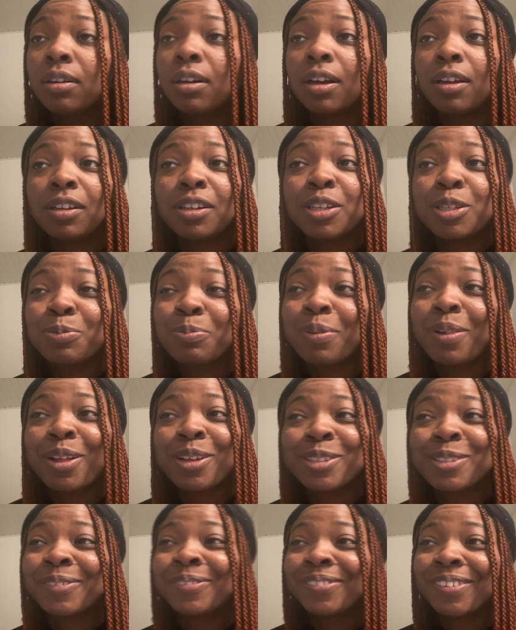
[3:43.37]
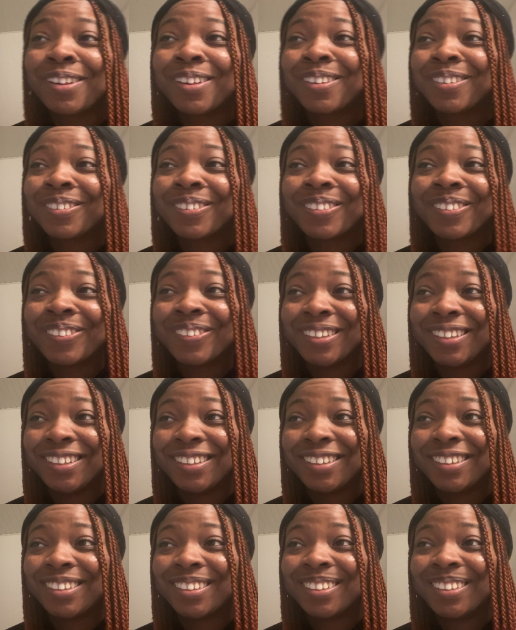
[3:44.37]
on, let's pause the vlog right quick.
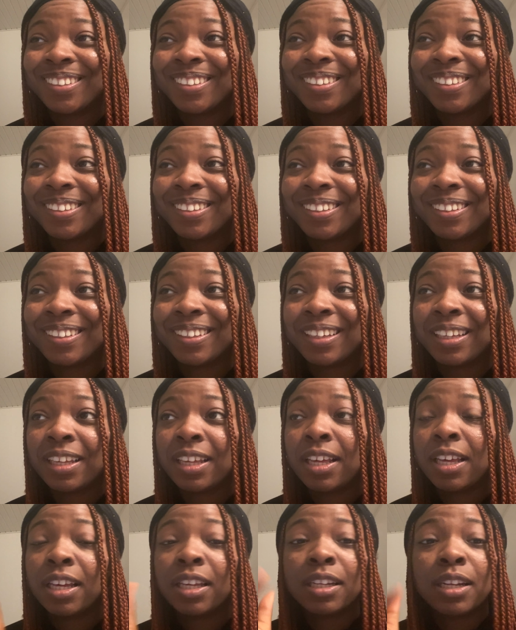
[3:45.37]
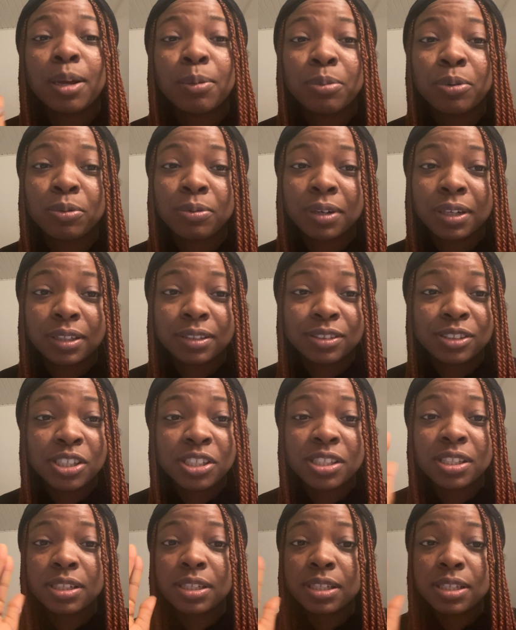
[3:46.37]
Number one, just
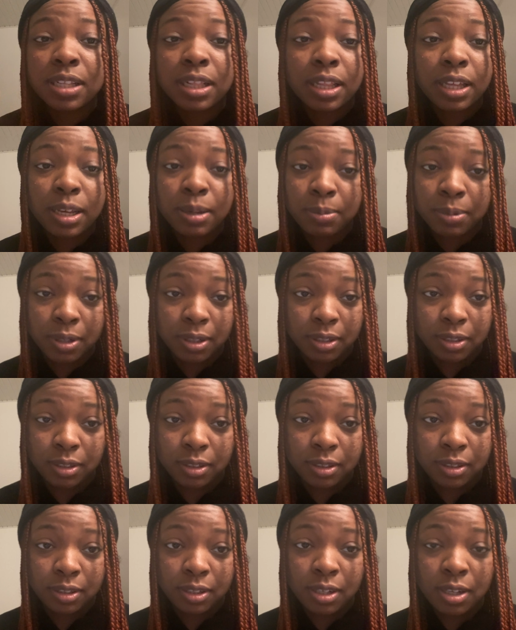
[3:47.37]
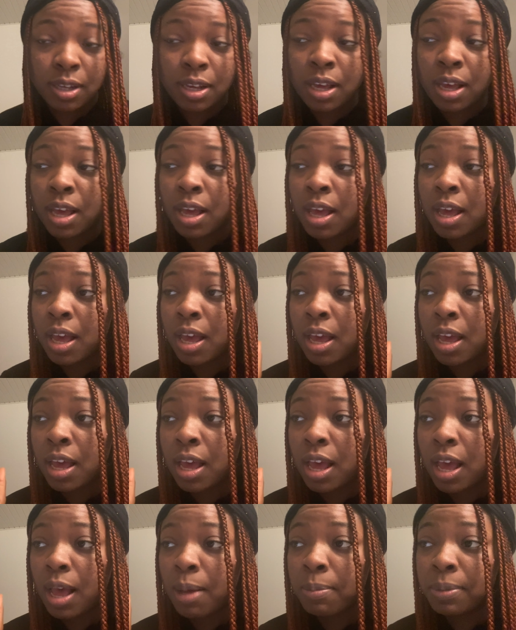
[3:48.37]
a disclaimer.
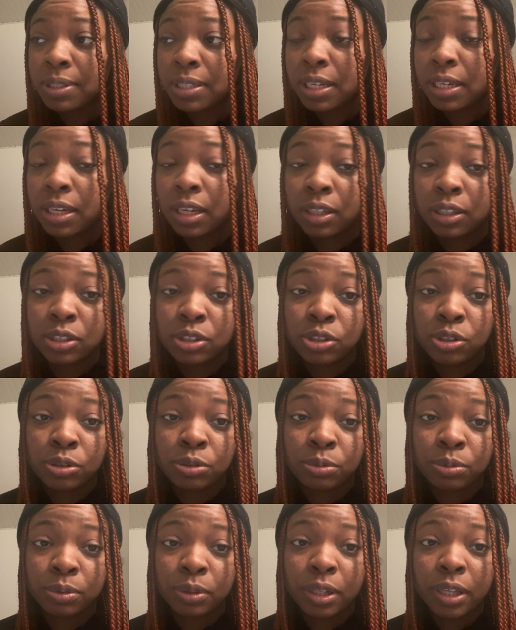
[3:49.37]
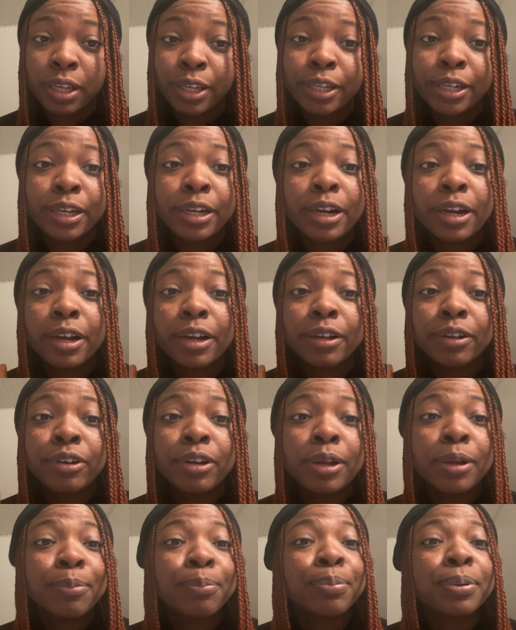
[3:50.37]
I'm gonna tell y'all the truth. Your girl
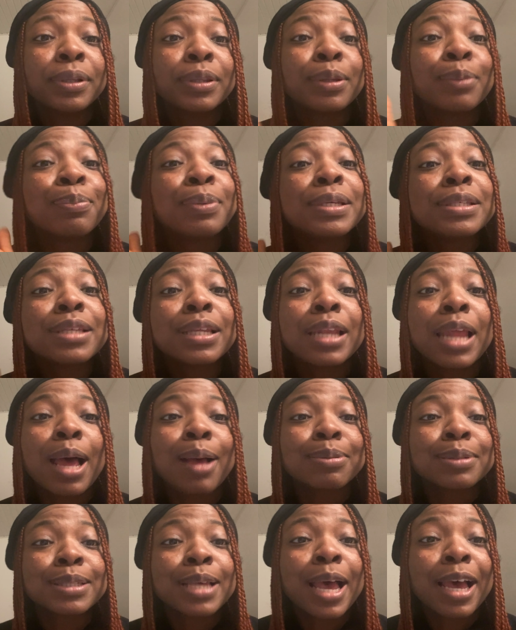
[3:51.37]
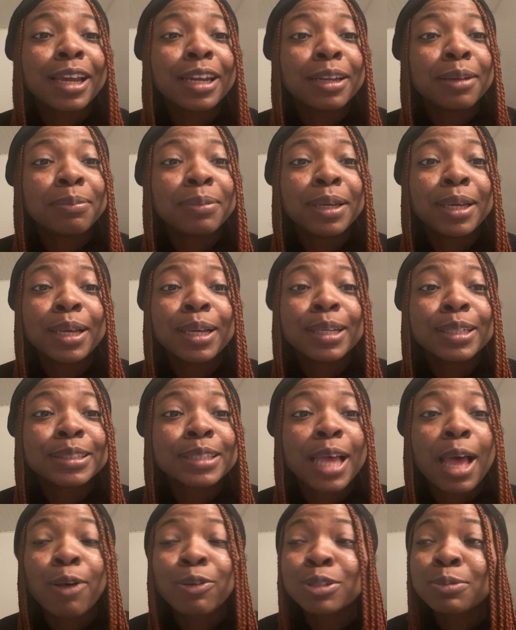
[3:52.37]
didn't put the pizza lopsided because
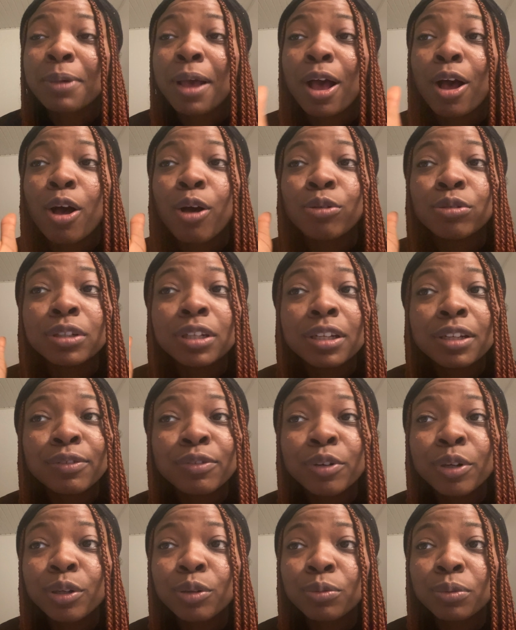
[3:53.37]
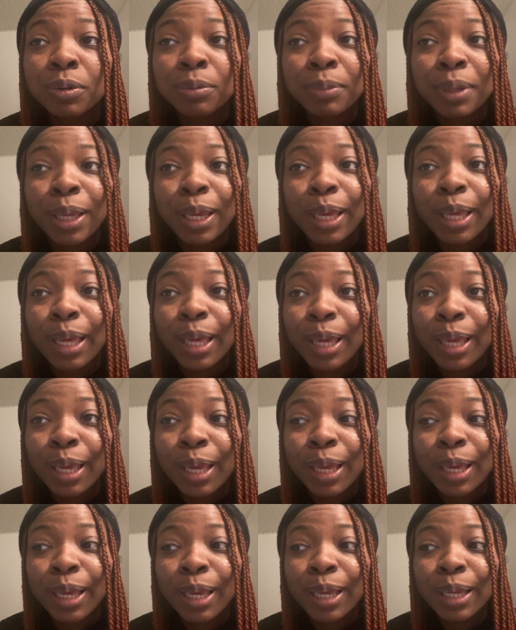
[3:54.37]
I was my own delivery woman,
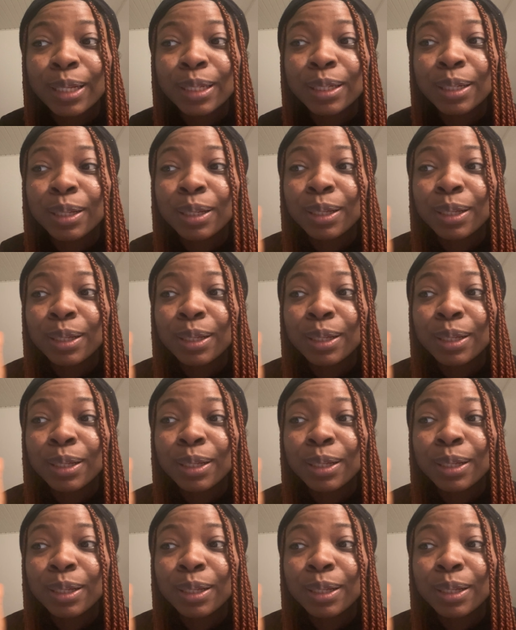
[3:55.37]
and